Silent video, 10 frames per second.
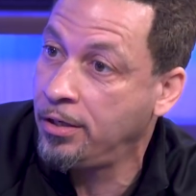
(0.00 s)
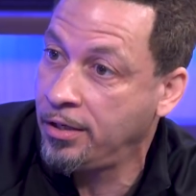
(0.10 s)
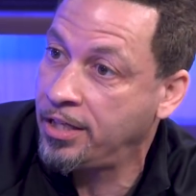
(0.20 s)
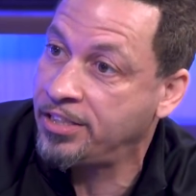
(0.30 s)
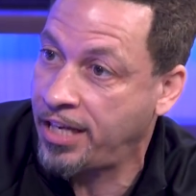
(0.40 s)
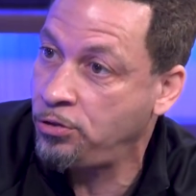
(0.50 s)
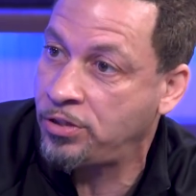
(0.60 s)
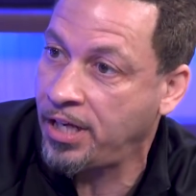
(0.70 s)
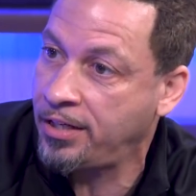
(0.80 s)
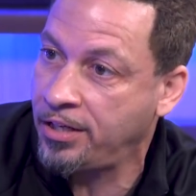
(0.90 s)
Because like you
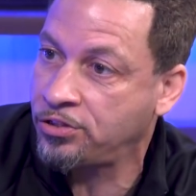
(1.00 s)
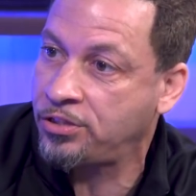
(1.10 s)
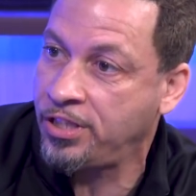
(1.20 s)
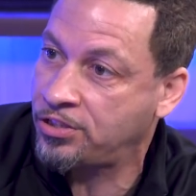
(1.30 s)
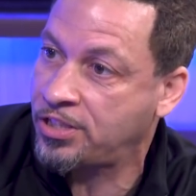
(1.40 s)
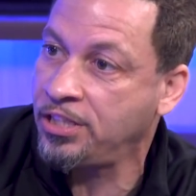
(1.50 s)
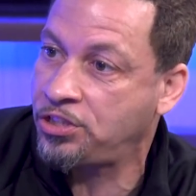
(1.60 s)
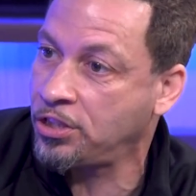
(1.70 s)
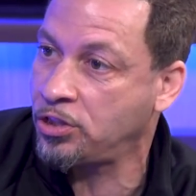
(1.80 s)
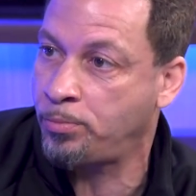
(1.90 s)
said, there's
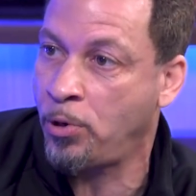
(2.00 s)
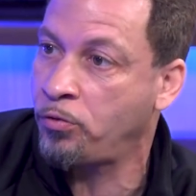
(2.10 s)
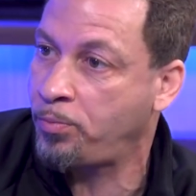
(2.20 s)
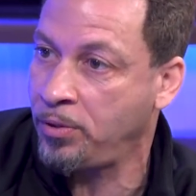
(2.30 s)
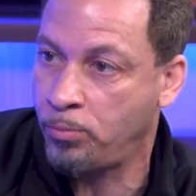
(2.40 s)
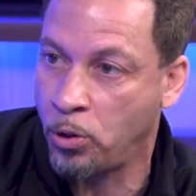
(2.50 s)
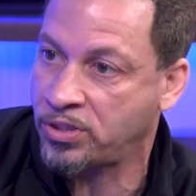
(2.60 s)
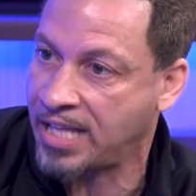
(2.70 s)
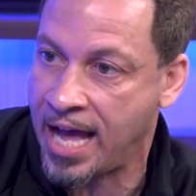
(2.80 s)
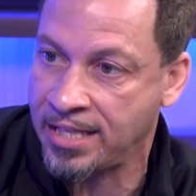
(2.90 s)
tension because both
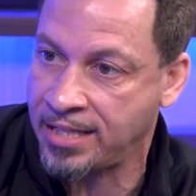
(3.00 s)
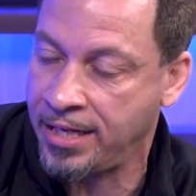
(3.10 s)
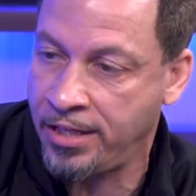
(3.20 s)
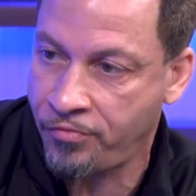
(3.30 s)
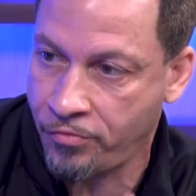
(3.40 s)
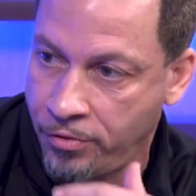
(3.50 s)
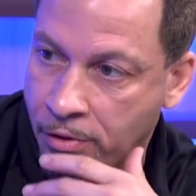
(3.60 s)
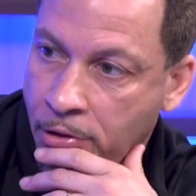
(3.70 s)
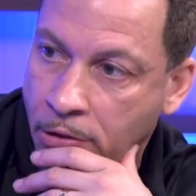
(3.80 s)
sides got different